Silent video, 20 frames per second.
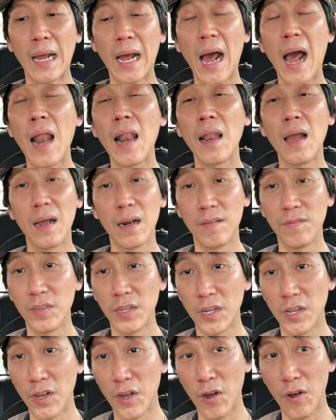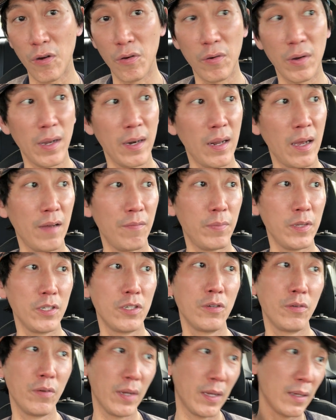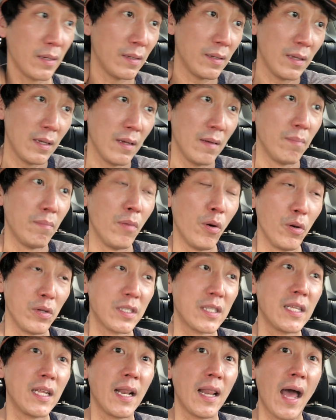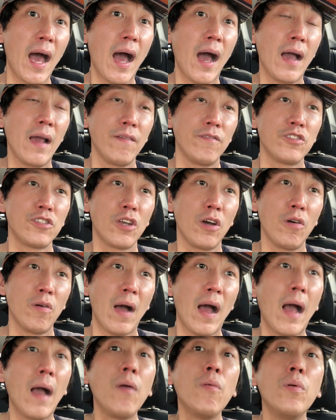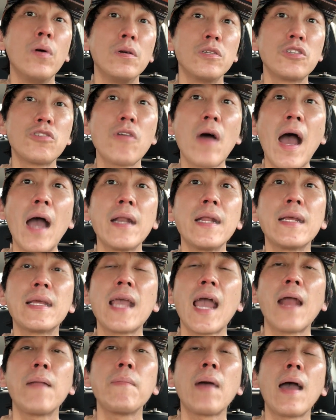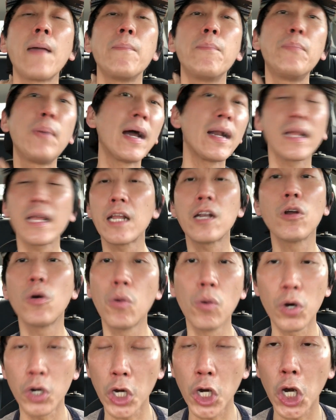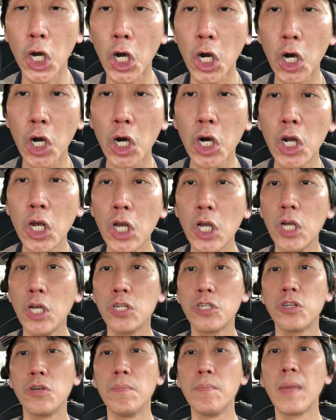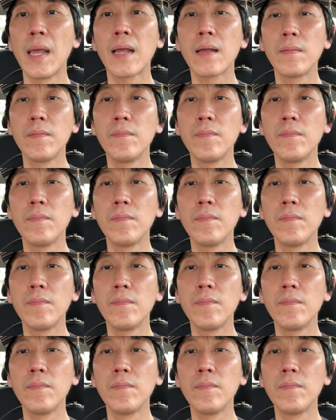a lot of video, and I've been doing mostly live, so I will try to get my butt in order to make